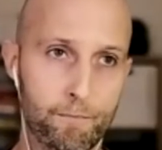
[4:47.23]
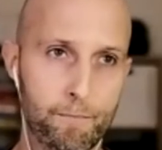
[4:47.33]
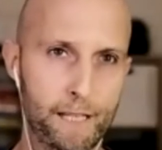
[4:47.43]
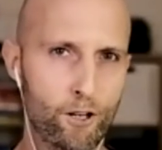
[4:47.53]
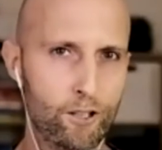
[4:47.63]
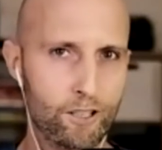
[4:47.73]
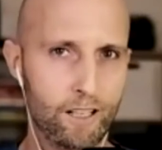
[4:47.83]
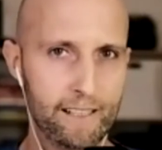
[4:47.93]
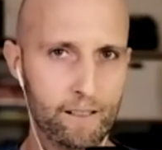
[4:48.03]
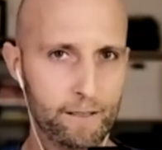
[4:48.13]
being all
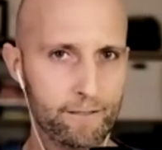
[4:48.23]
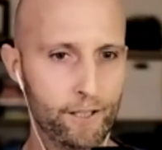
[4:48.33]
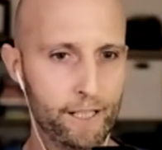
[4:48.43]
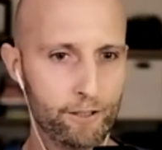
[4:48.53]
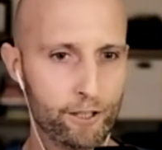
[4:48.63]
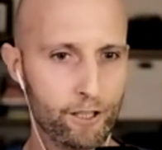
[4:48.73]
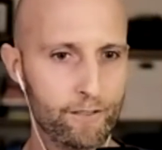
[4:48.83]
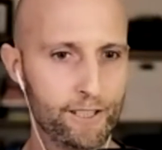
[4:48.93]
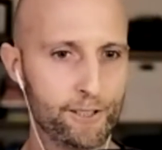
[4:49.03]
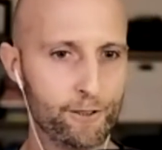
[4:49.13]
clear and being fully
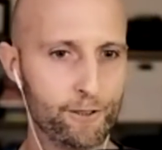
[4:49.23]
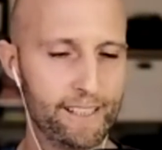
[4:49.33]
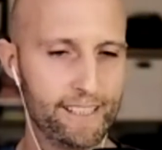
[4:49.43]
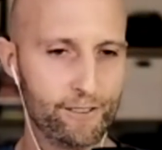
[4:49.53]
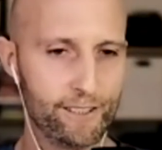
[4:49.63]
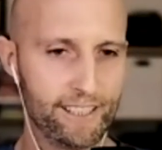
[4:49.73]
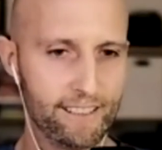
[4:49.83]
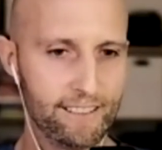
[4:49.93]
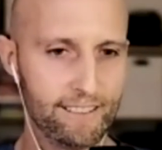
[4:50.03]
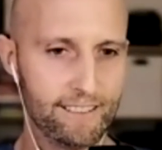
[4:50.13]
recovered are two very different
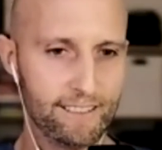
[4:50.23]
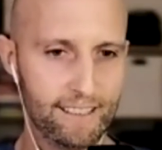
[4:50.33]
things.